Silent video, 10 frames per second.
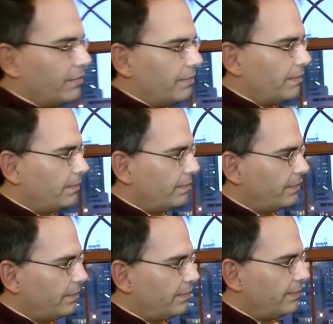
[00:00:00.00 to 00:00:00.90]

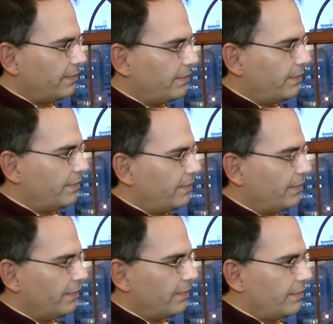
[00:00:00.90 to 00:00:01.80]

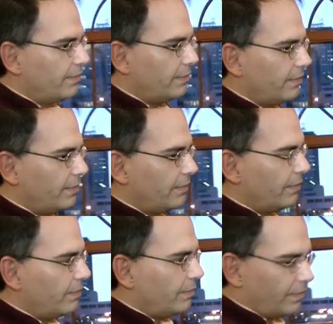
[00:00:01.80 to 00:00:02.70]

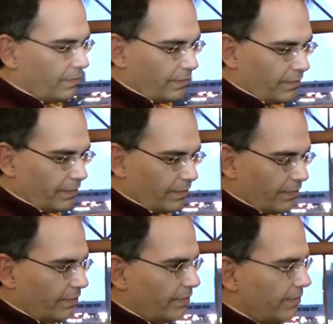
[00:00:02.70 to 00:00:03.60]

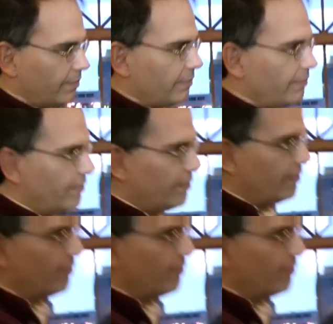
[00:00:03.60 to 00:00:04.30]
The person shown says nothing.